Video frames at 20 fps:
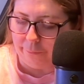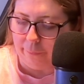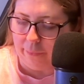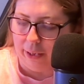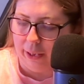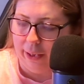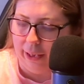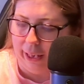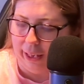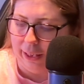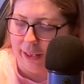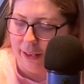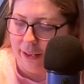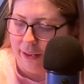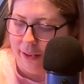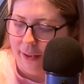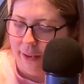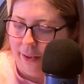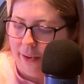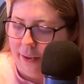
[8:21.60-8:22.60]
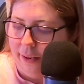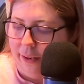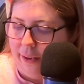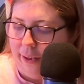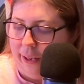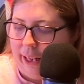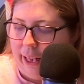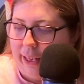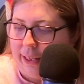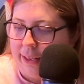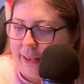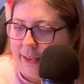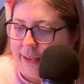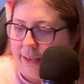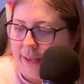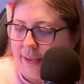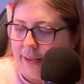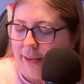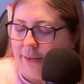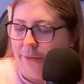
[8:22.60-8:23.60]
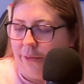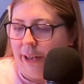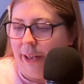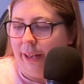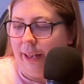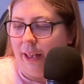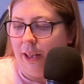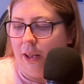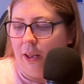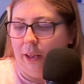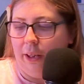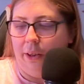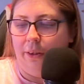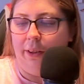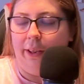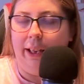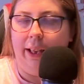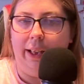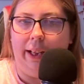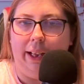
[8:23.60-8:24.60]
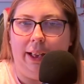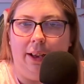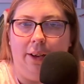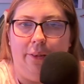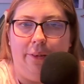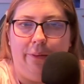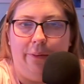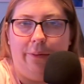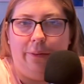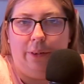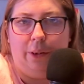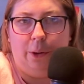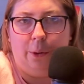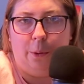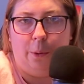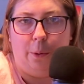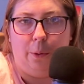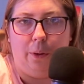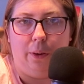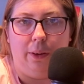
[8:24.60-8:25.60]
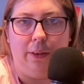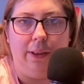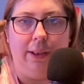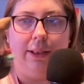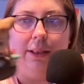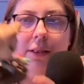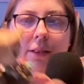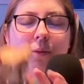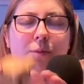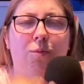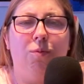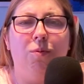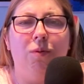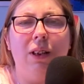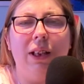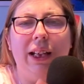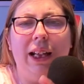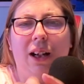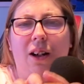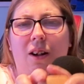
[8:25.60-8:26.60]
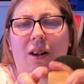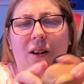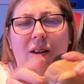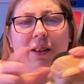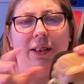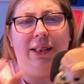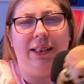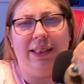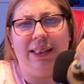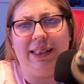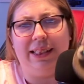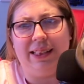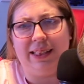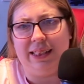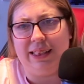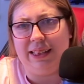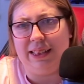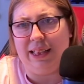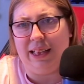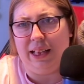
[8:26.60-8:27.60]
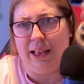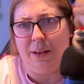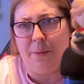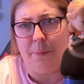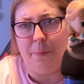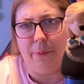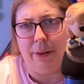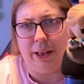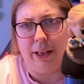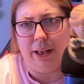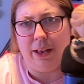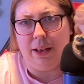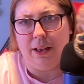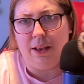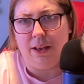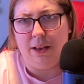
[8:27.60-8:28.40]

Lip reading: like, it's very clearly, like, a floor. It's really hard to see, but